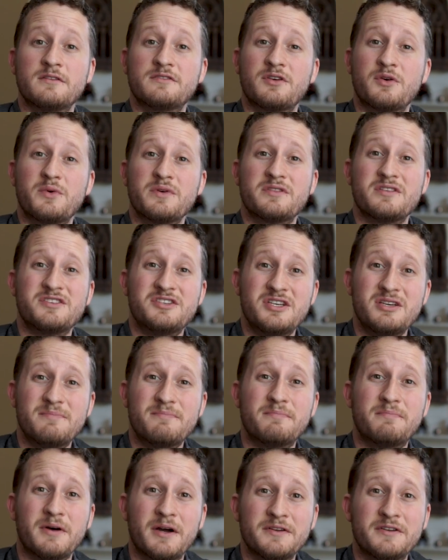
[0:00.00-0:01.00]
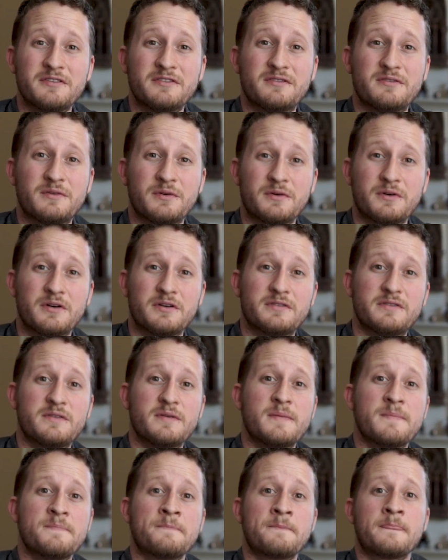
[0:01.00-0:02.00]
So with the cheap budget
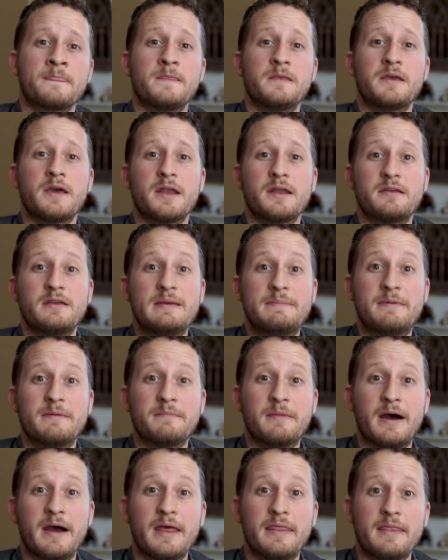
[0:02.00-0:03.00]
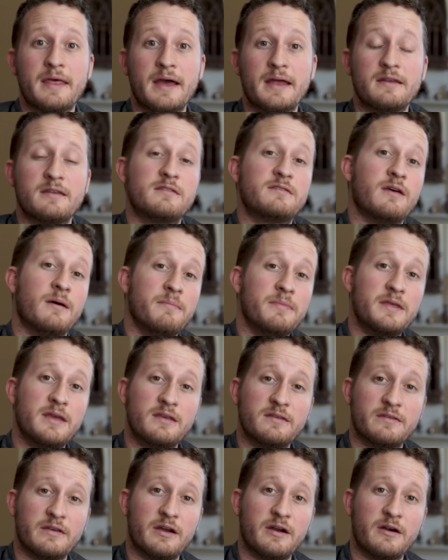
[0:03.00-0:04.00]
stores, you got to keep in mind that some
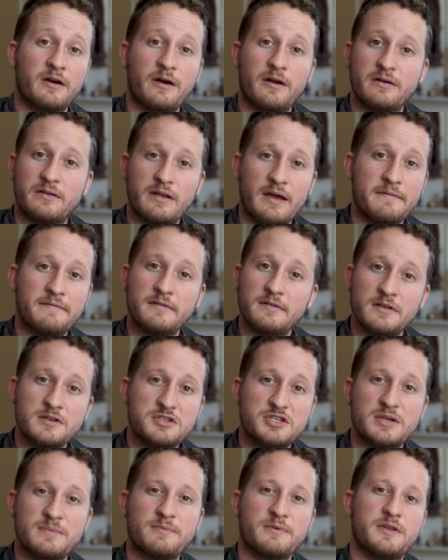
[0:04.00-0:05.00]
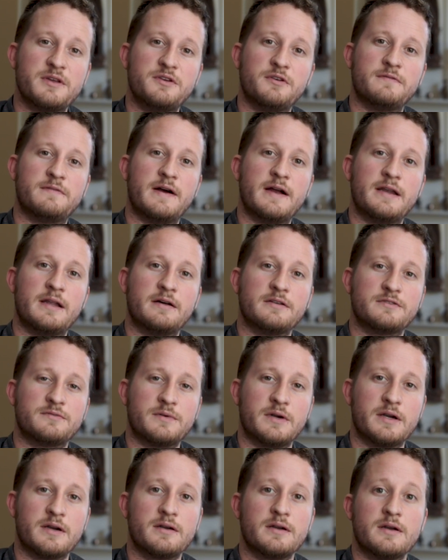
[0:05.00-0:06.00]
things there are definitely cheaper than you'll find
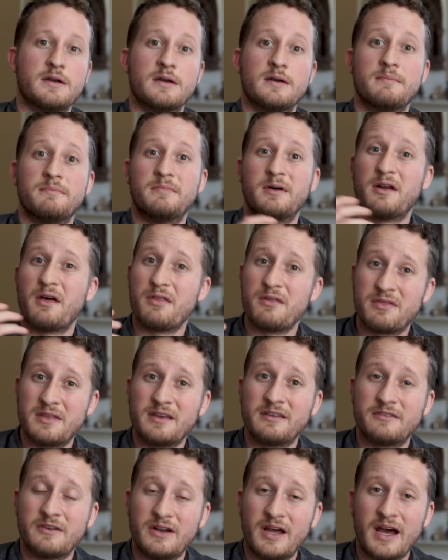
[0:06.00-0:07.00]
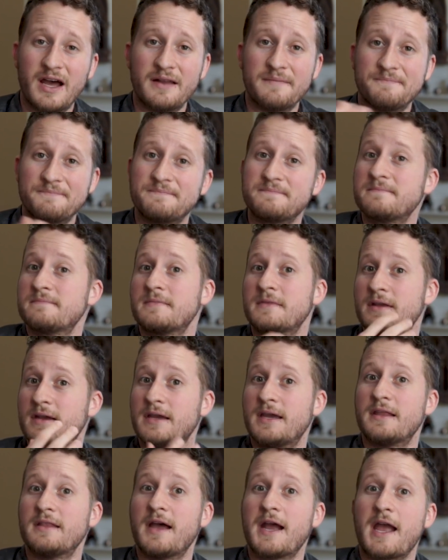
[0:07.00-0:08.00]
elsewhere, but other things are not.
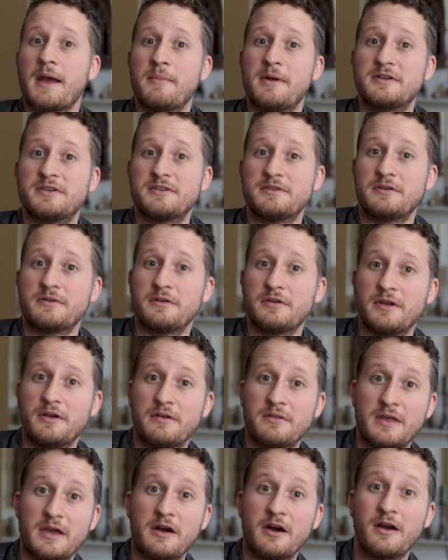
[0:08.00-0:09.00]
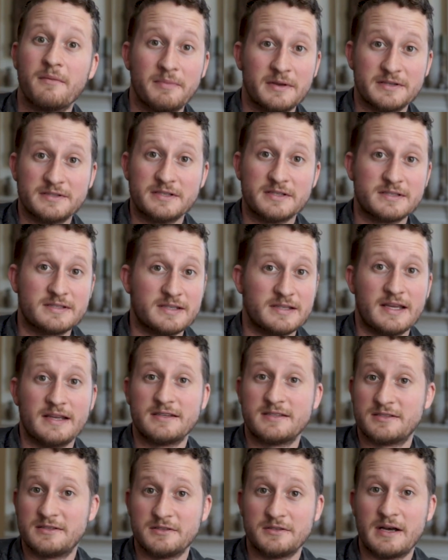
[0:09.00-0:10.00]
Again, like I mentioned earlier, they are business and they
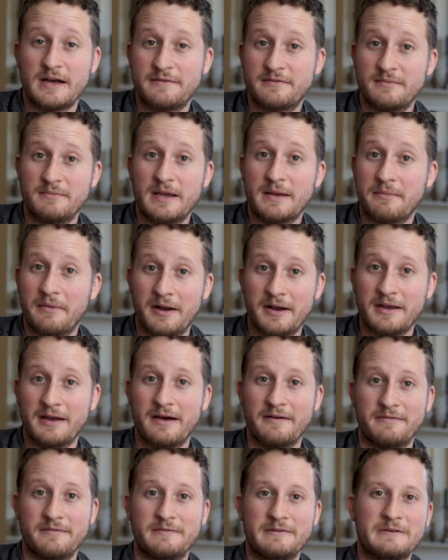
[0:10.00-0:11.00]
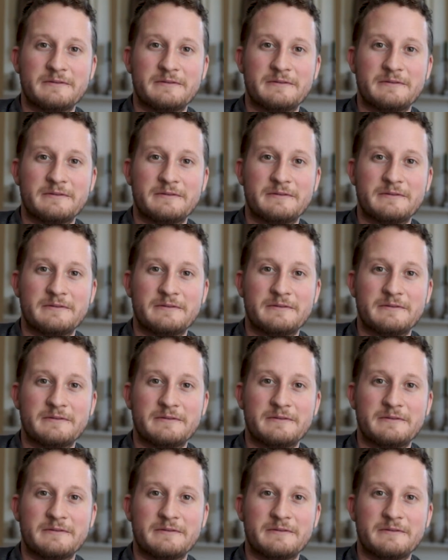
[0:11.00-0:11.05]
still have to make money off of